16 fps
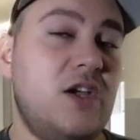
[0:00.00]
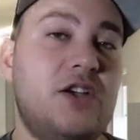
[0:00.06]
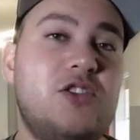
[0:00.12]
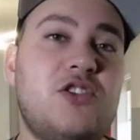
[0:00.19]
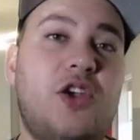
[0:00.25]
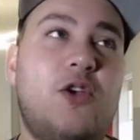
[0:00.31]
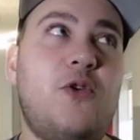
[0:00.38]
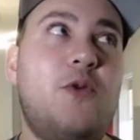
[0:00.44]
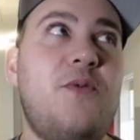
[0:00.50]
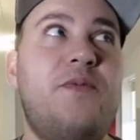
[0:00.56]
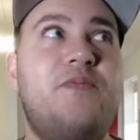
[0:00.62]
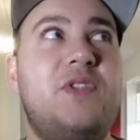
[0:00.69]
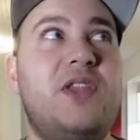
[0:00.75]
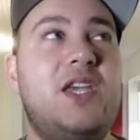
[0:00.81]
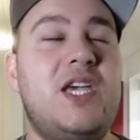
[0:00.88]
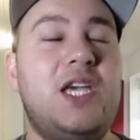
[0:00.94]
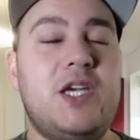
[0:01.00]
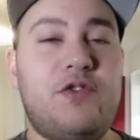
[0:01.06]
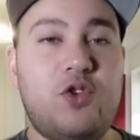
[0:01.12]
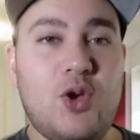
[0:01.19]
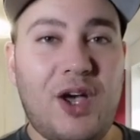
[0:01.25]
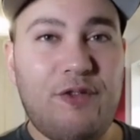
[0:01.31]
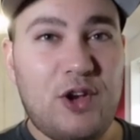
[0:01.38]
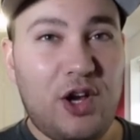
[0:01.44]
So if
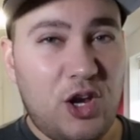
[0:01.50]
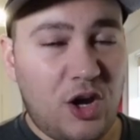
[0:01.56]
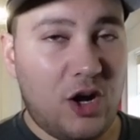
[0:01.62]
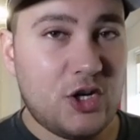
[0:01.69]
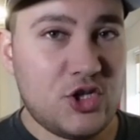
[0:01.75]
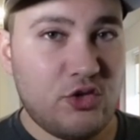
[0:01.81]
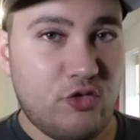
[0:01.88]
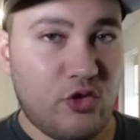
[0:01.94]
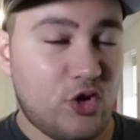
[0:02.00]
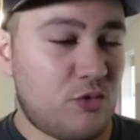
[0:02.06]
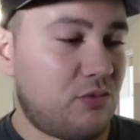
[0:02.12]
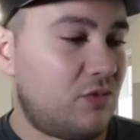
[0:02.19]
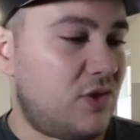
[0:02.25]
you have a larger room,